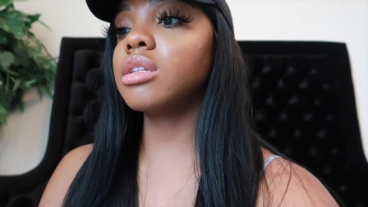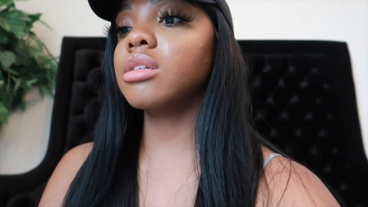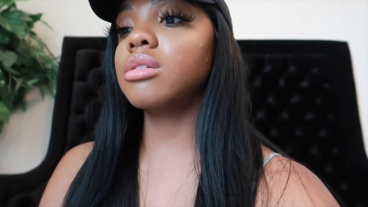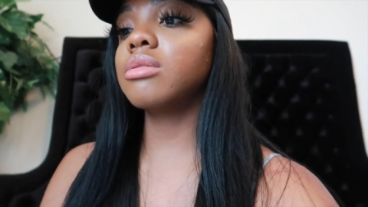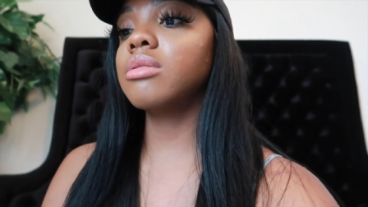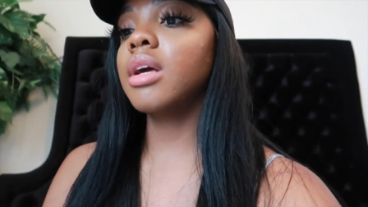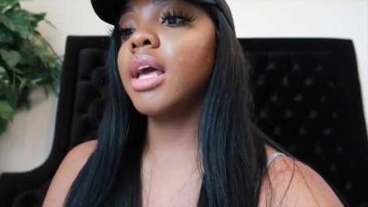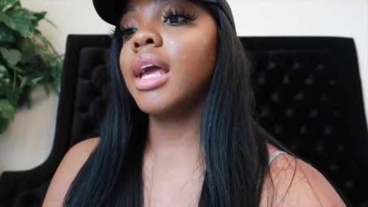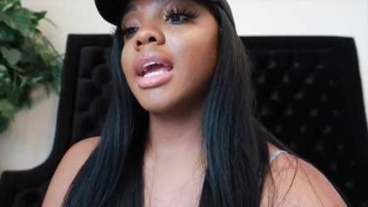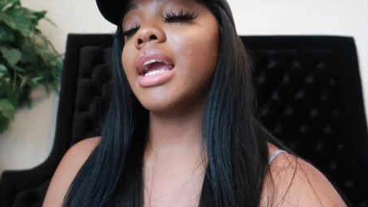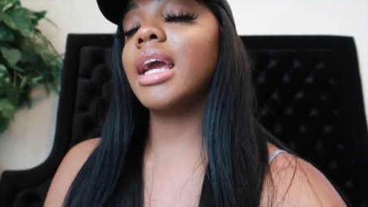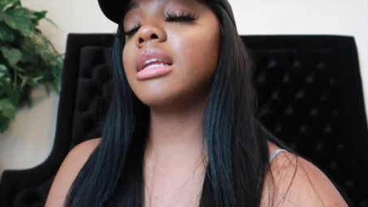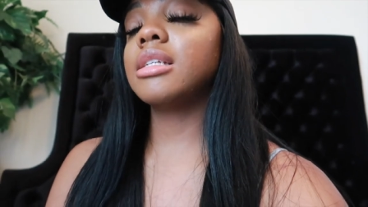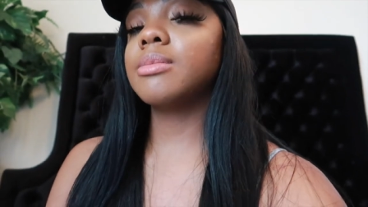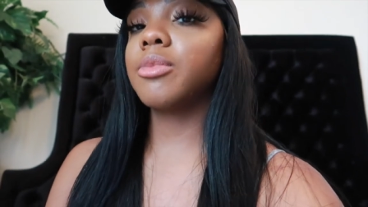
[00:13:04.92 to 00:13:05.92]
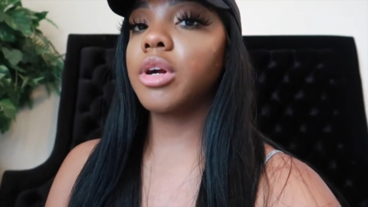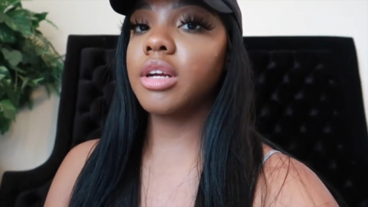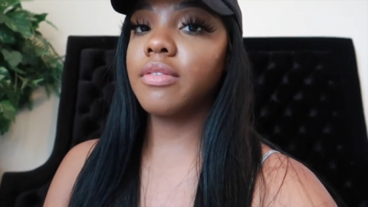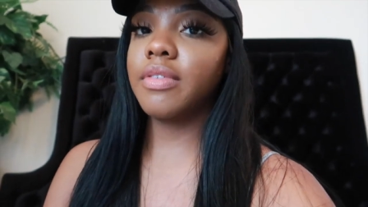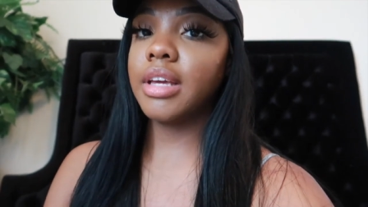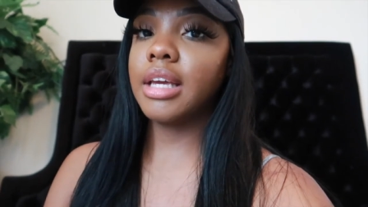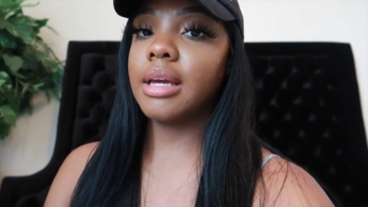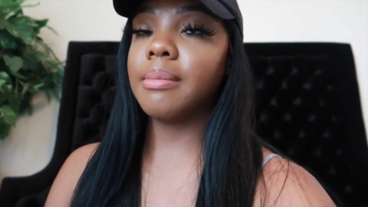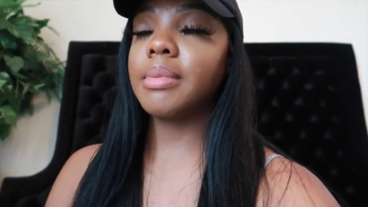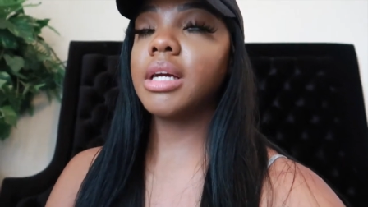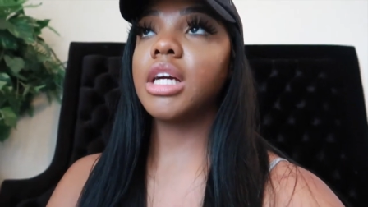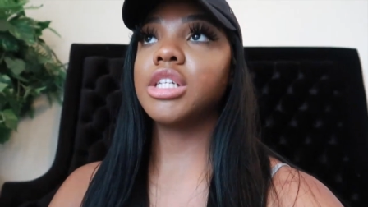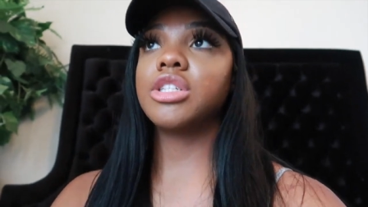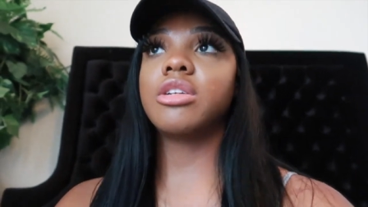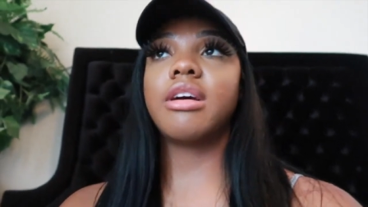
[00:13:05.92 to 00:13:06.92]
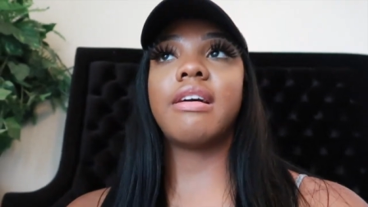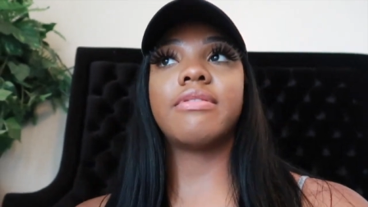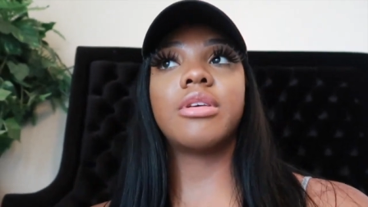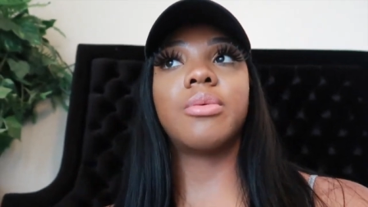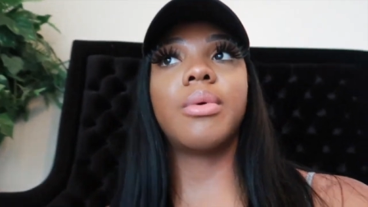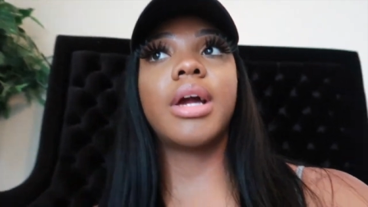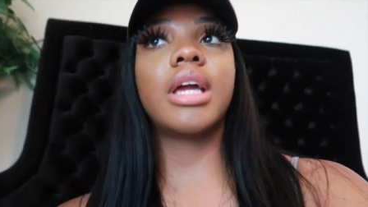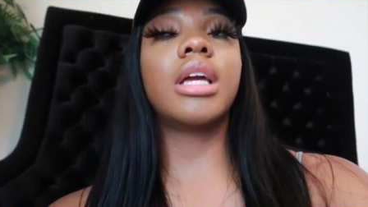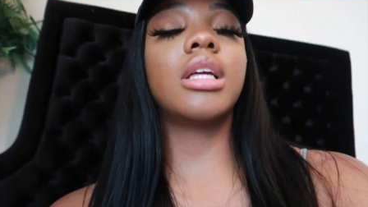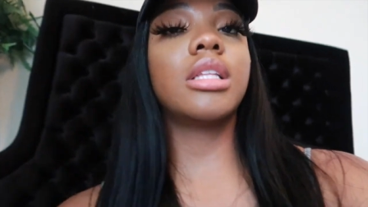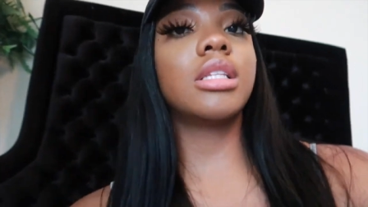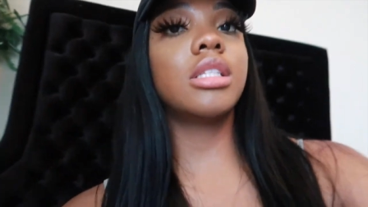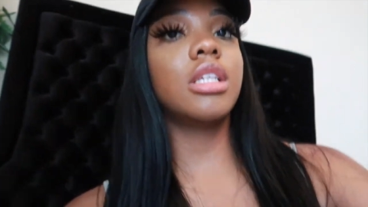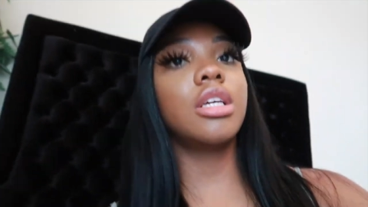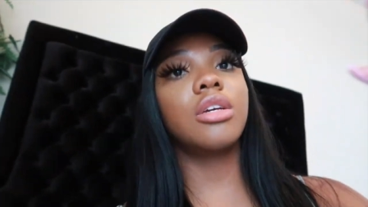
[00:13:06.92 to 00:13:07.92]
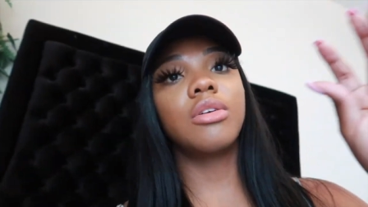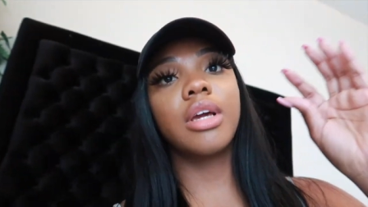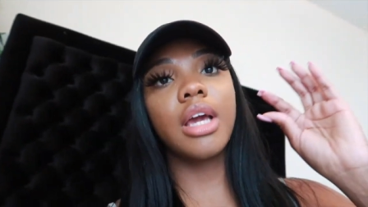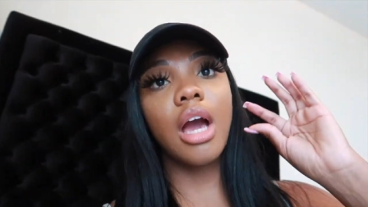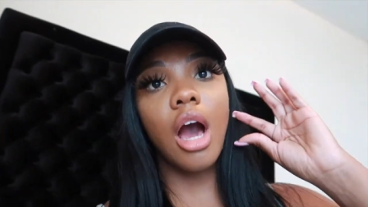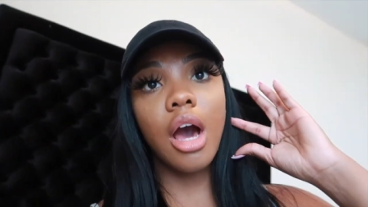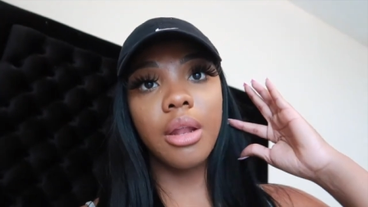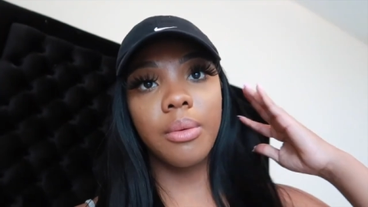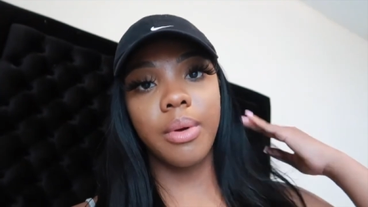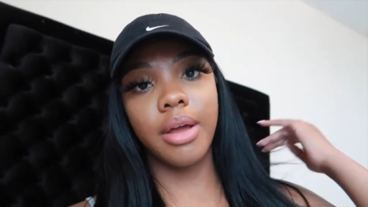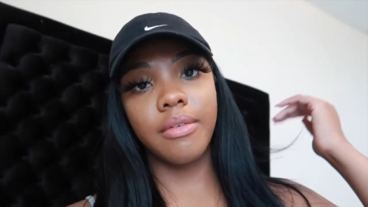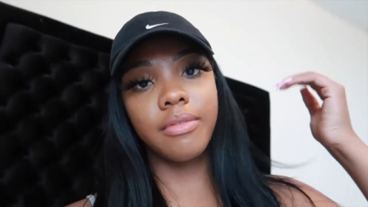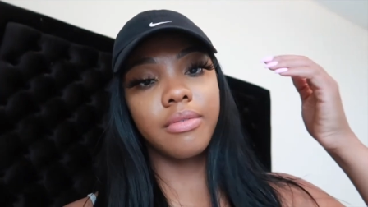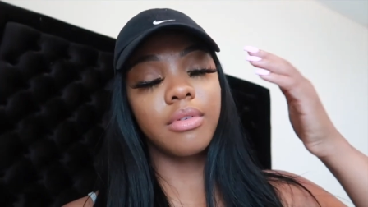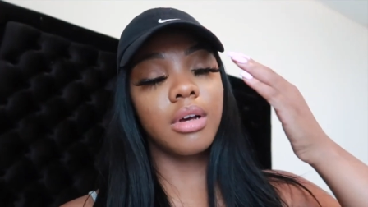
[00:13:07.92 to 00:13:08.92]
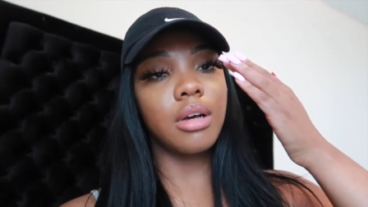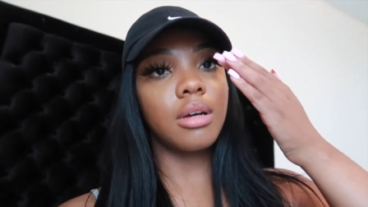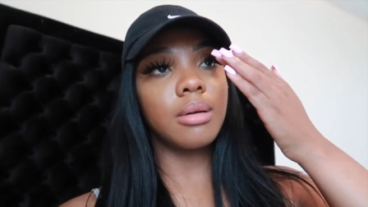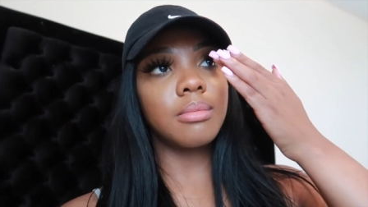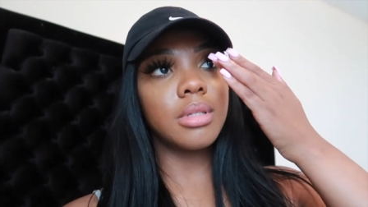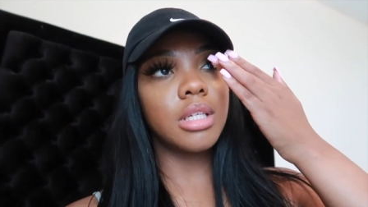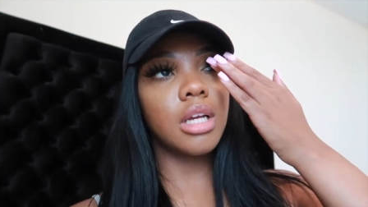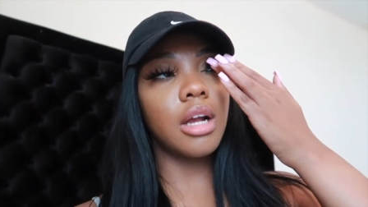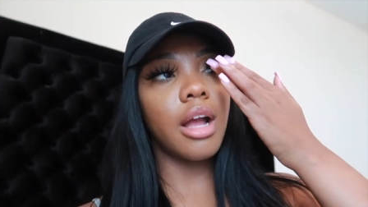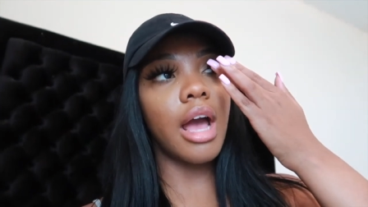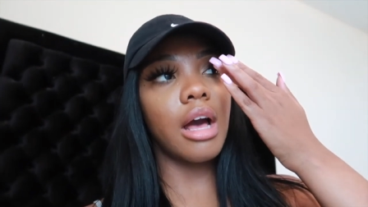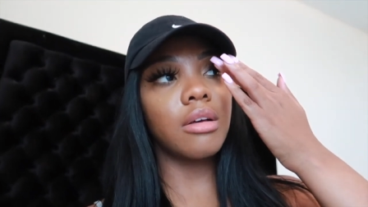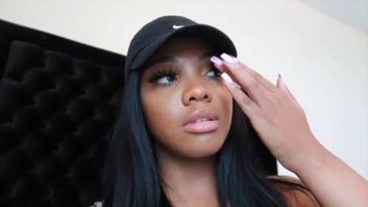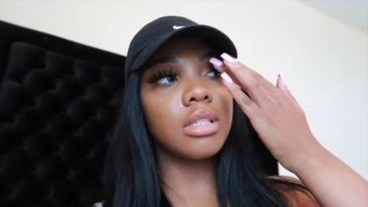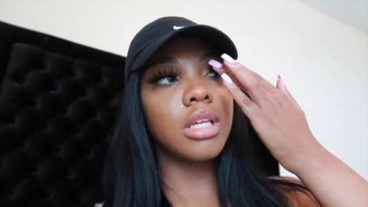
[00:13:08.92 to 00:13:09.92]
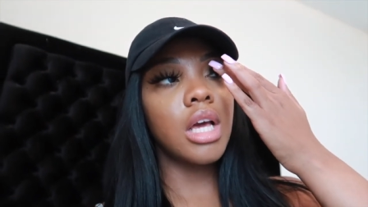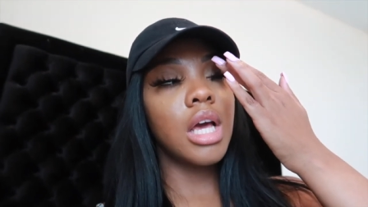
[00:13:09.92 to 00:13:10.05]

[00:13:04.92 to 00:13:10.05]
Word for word: do and it's more convenient because you don't have to wait till you get all the way um, to your house